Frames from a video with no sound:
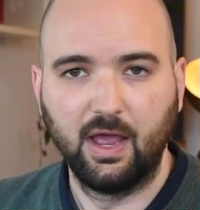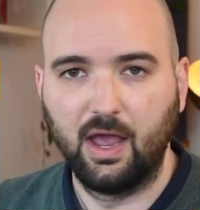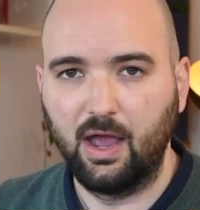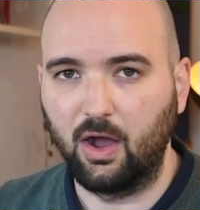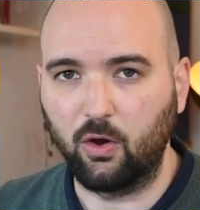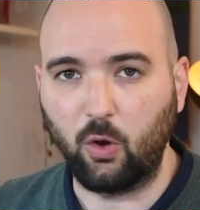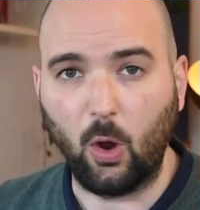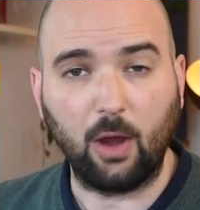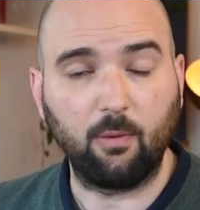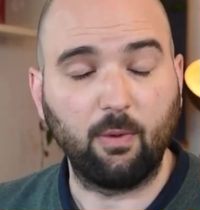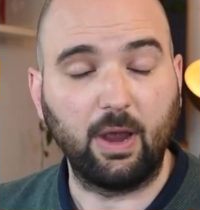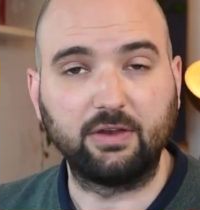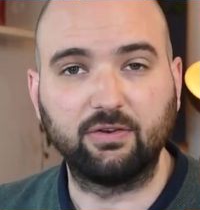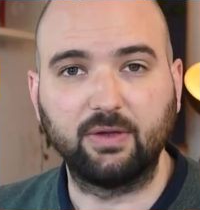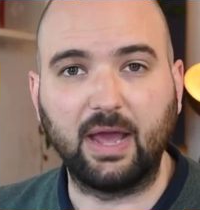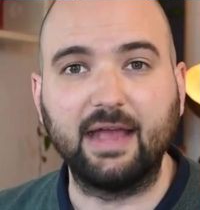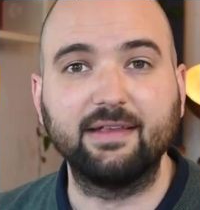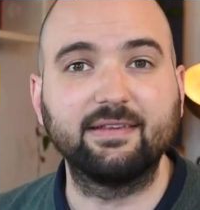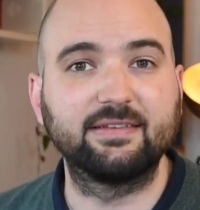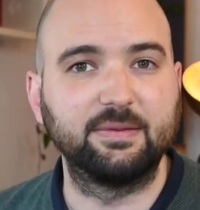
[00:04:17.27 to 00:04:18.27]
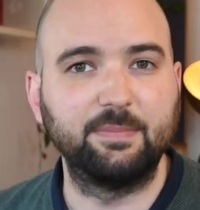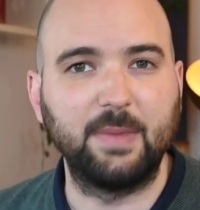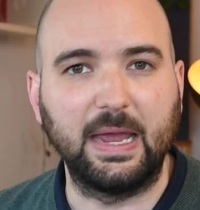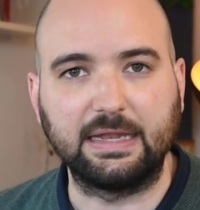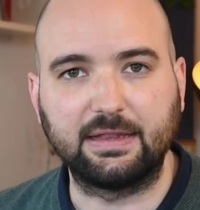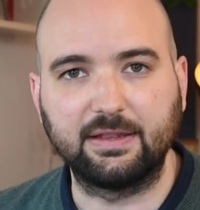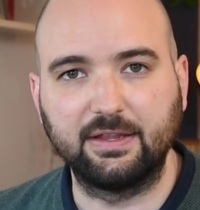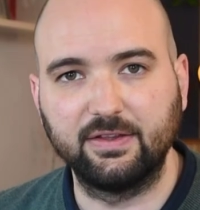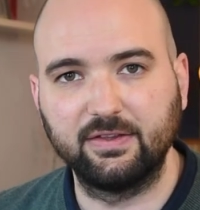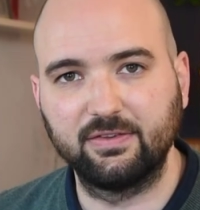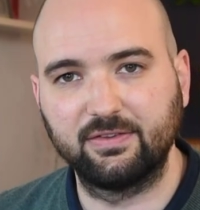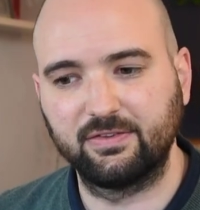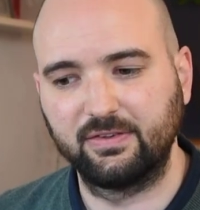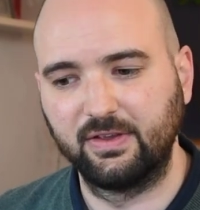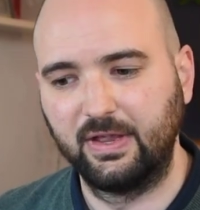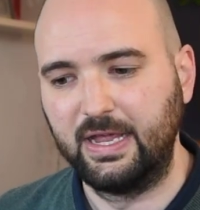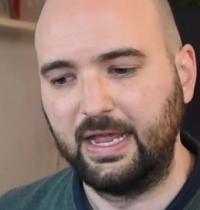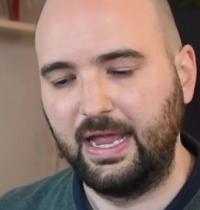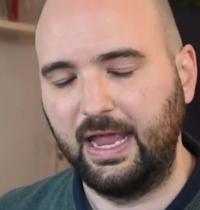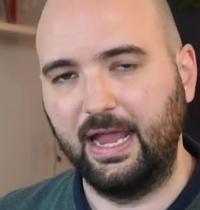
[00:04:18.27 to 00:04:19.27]
A quick way to estimate this
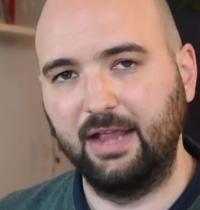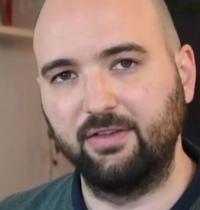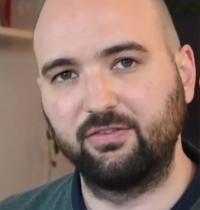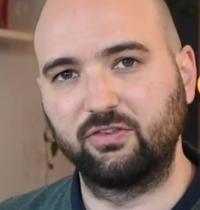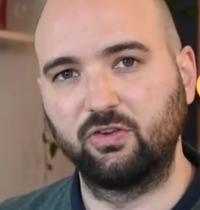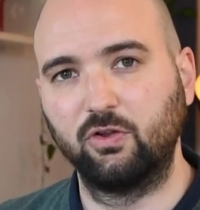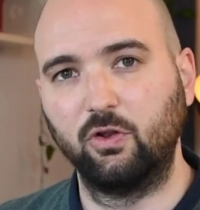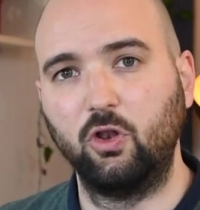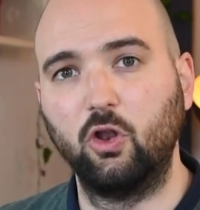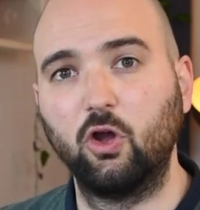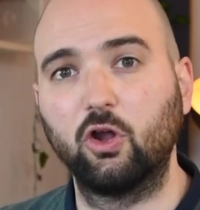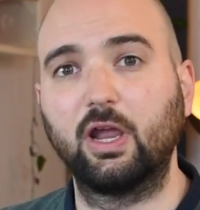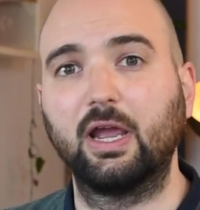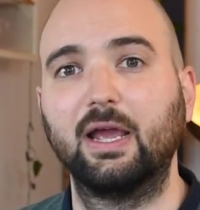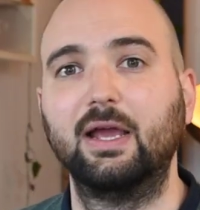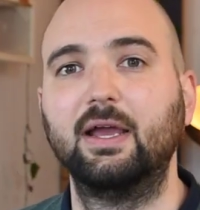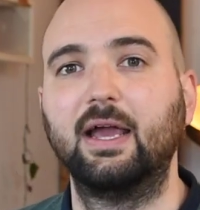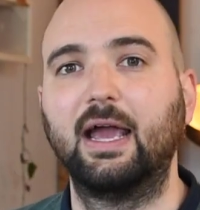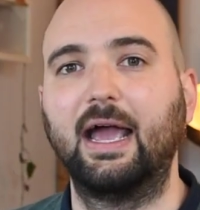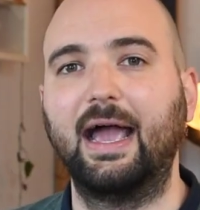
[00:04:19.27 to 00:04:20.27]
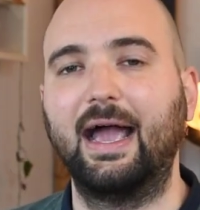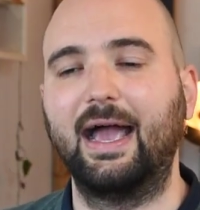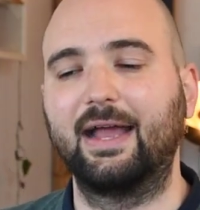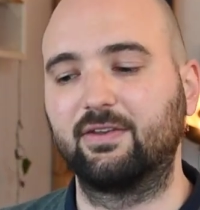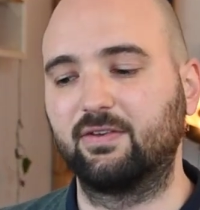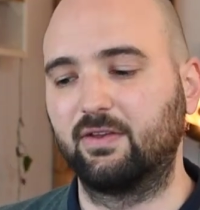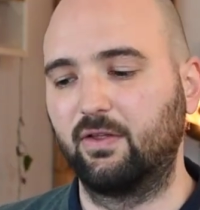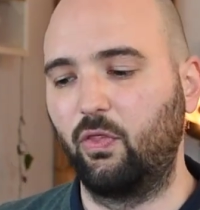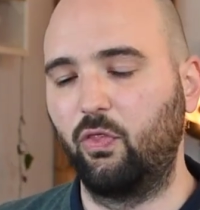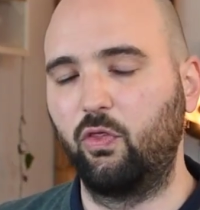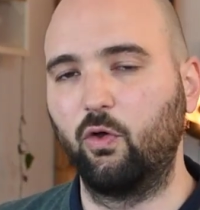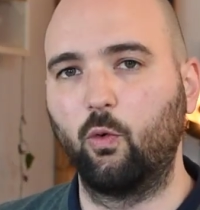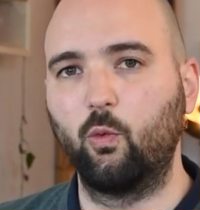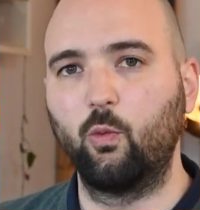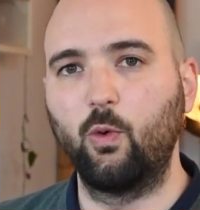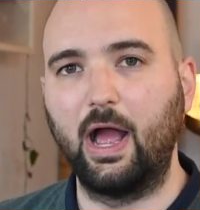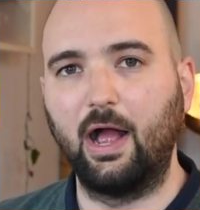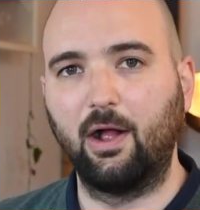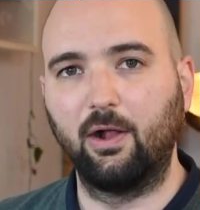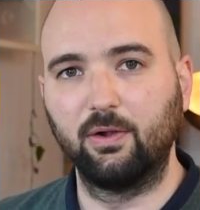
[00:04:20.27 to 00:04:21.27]
is to look at the
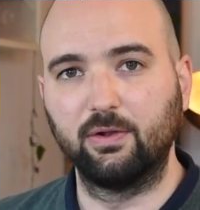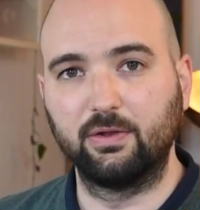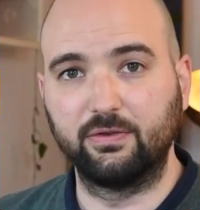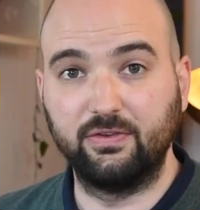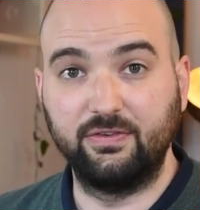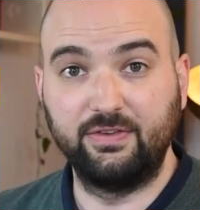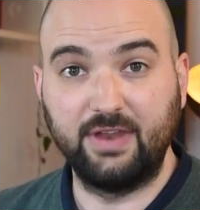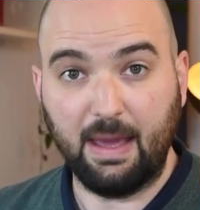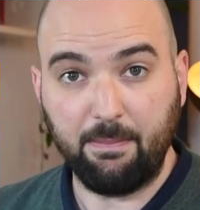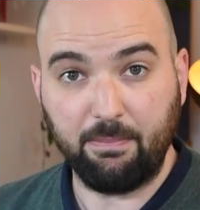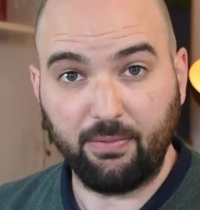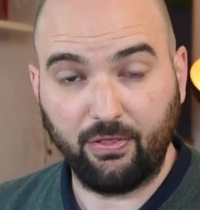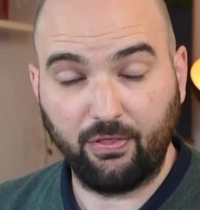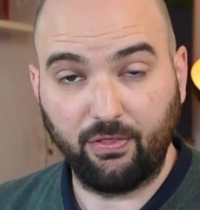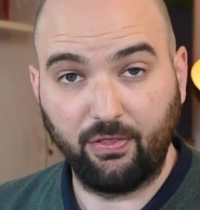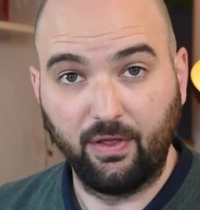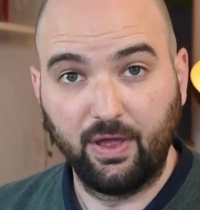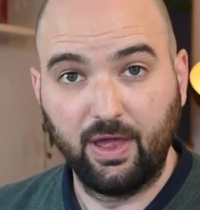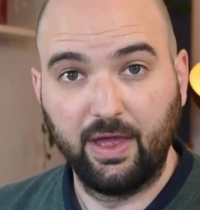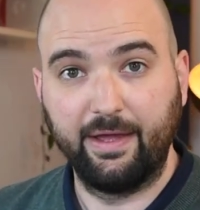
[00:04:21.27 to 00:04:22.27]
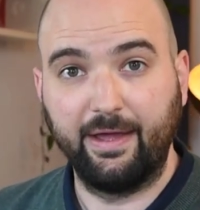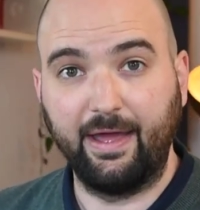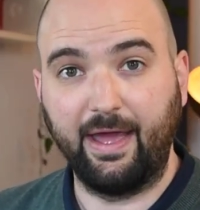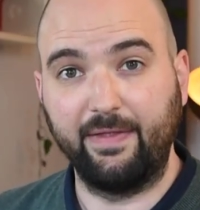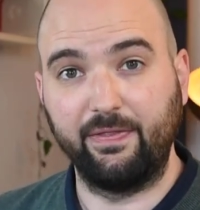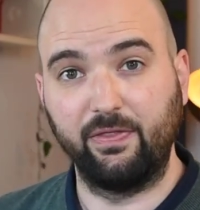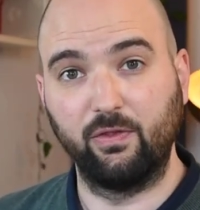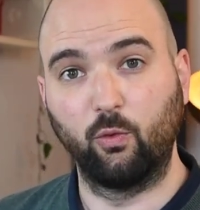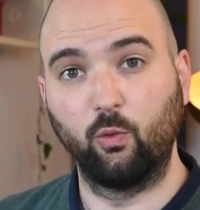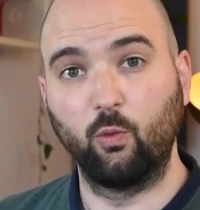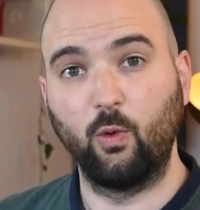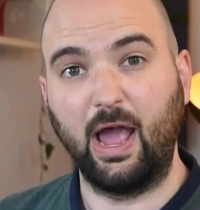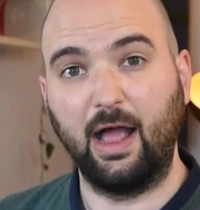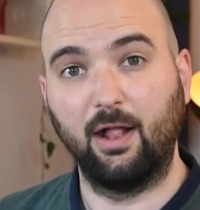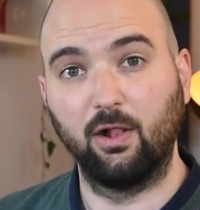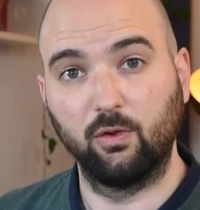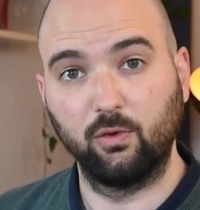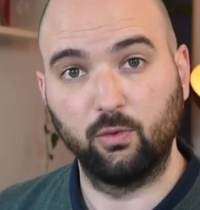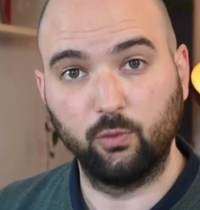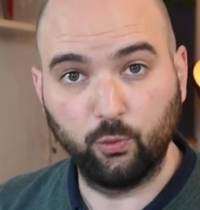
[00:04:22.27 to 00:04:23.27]
well depth and the
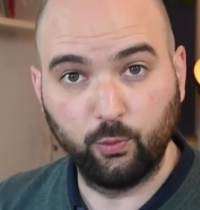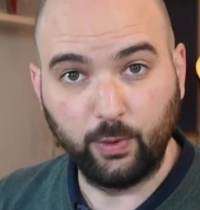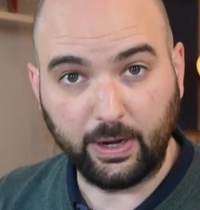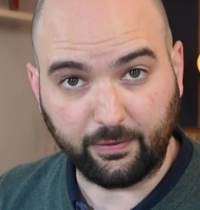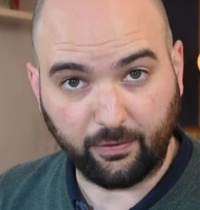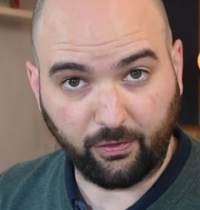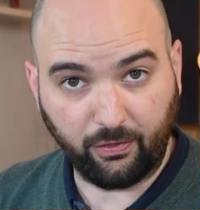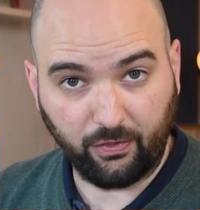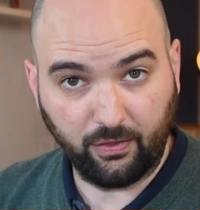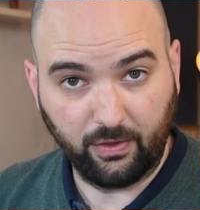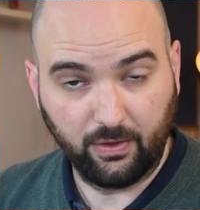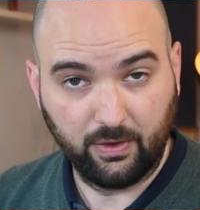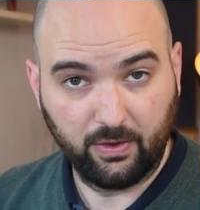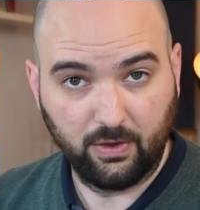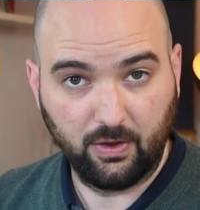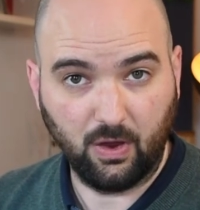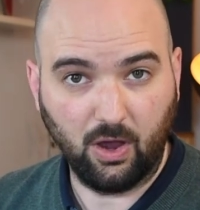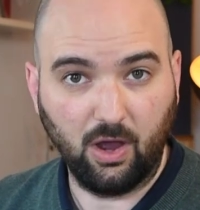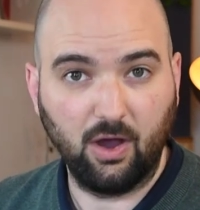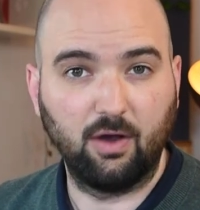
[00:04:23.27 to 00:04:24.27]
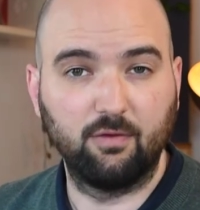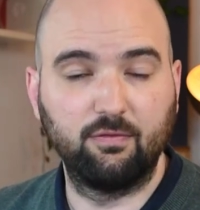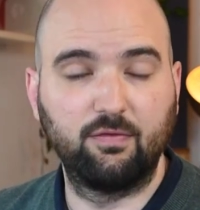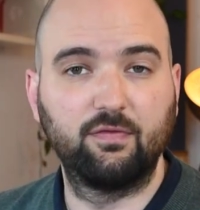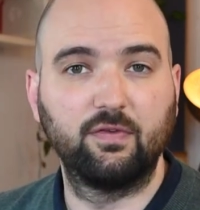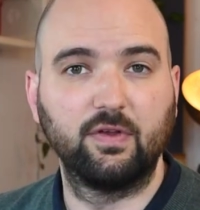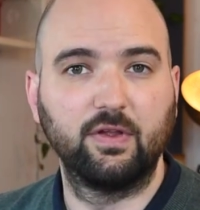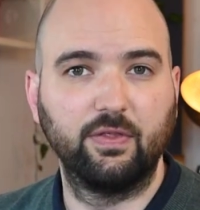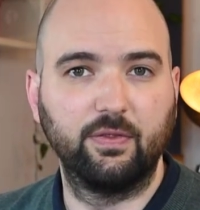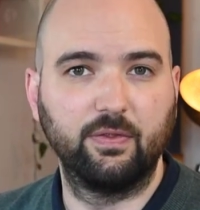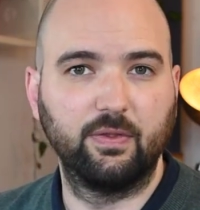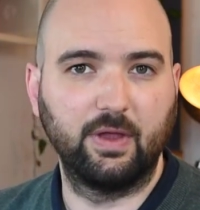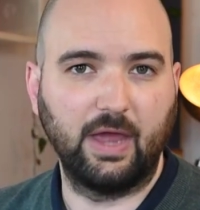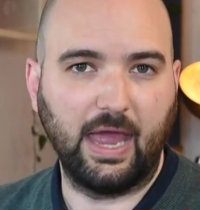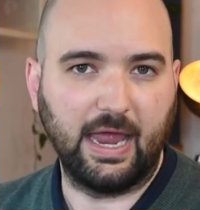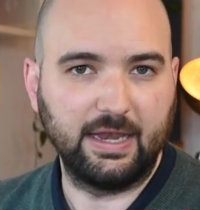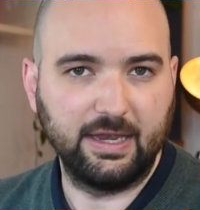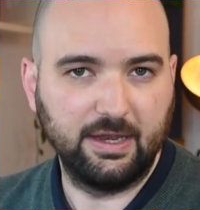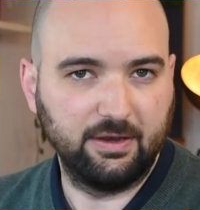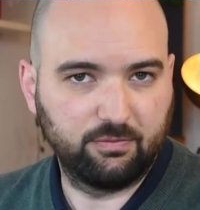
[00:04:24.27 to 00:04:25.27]
well width of
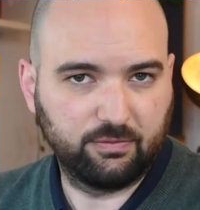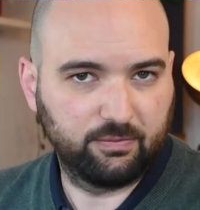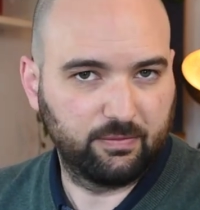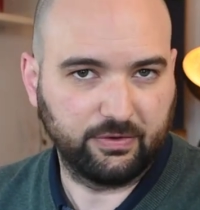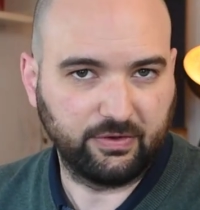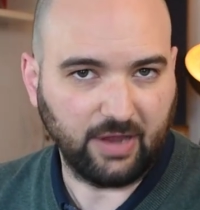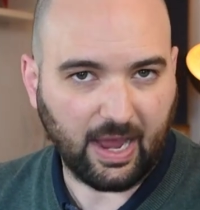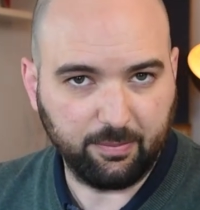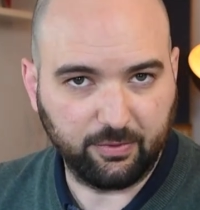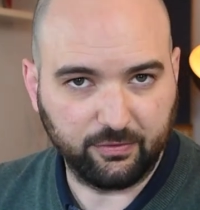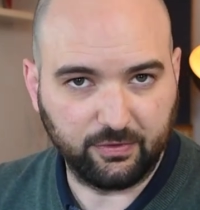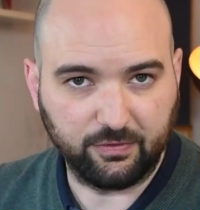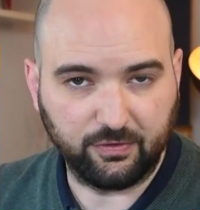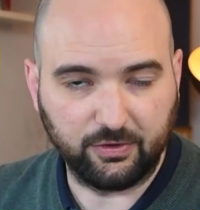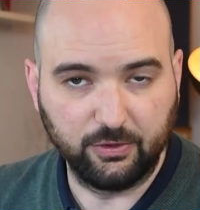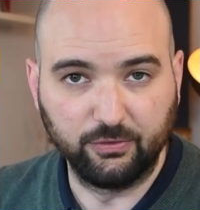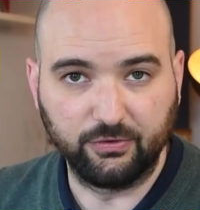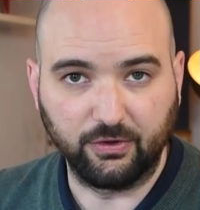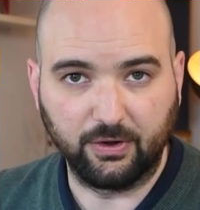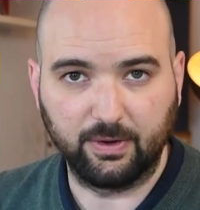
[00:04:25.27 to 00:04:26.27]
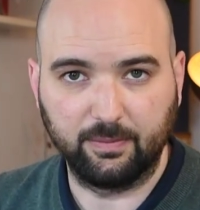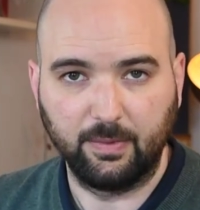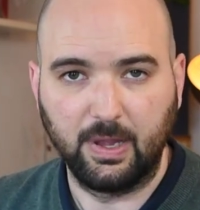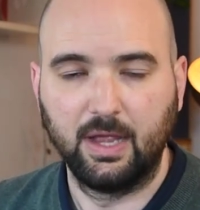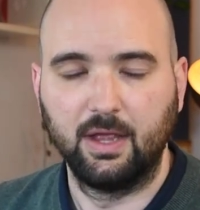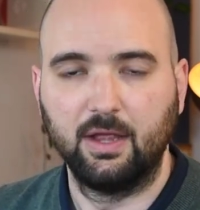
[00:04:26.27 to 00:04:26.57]
any type of diffuser.